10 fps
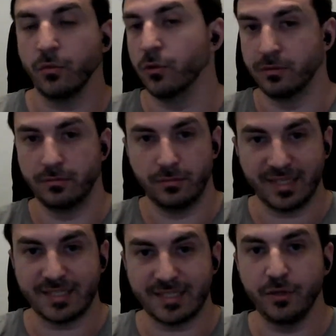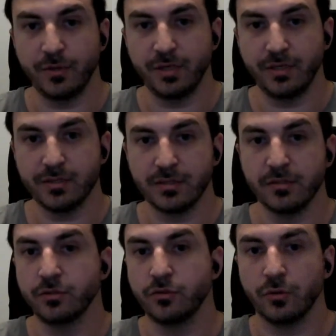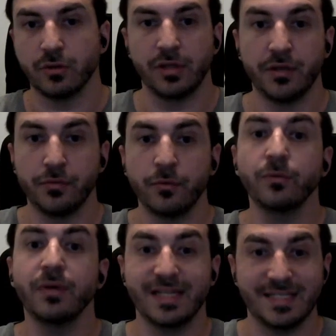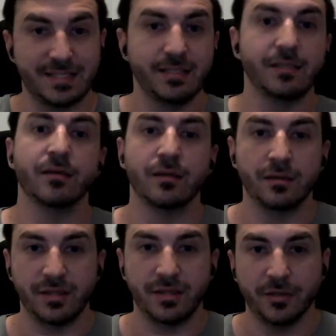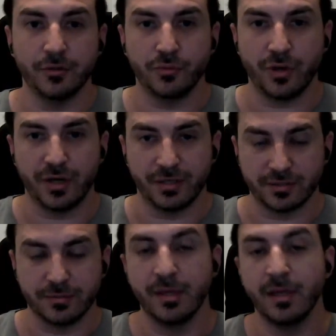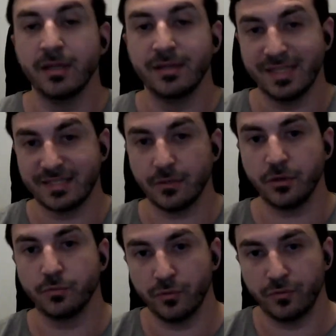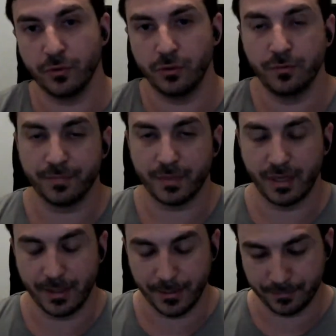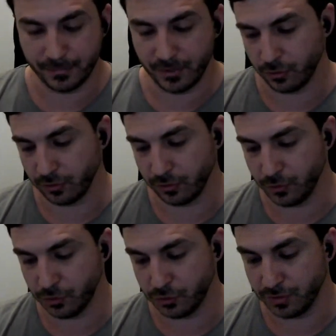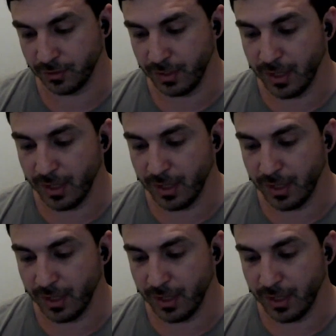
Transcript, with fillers: or experience to click through and see the other products that's how you improve your um, your conversion.